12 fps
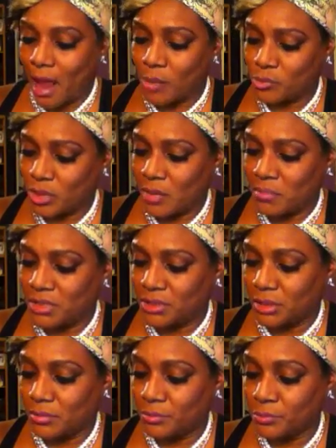I'm drinking me
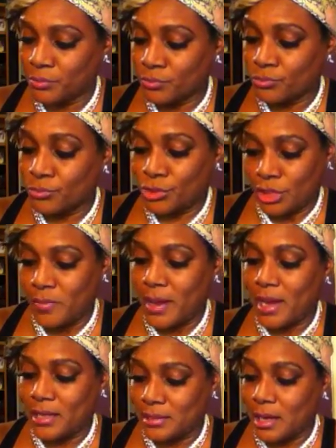some cheap
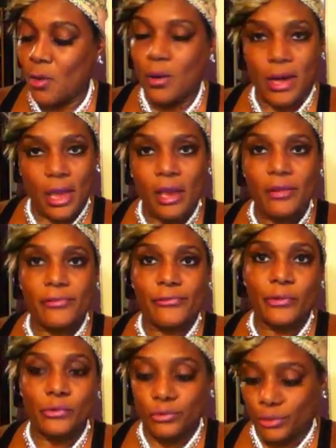ass long hanging
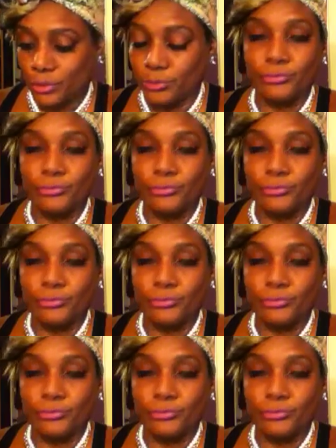fruit.